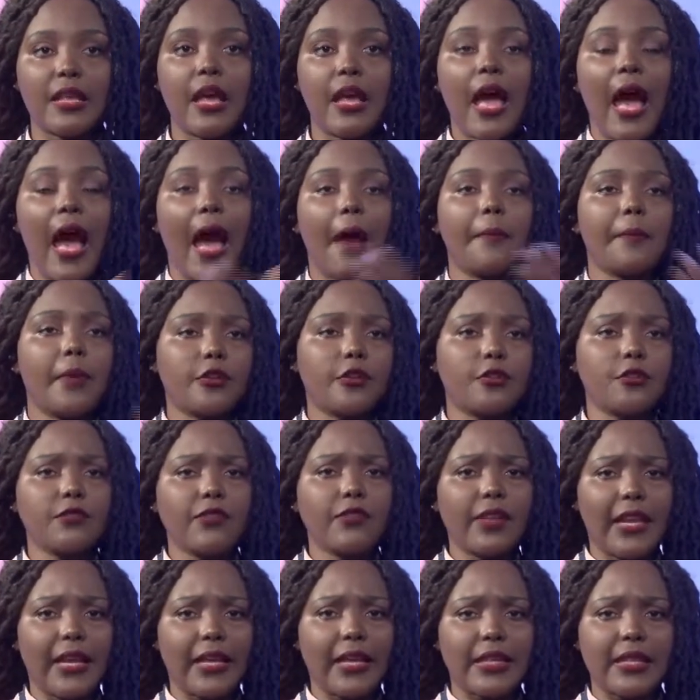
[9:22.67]
Do you
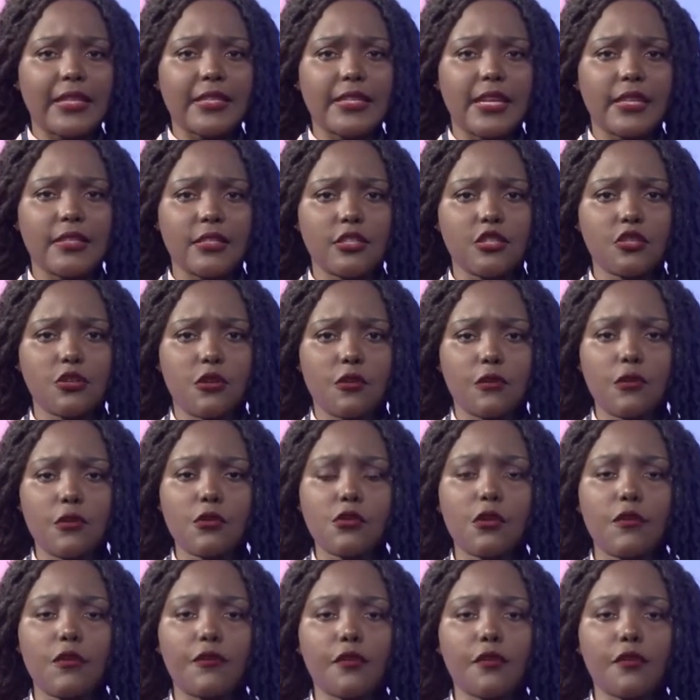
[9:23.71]
feel like the transition, you know,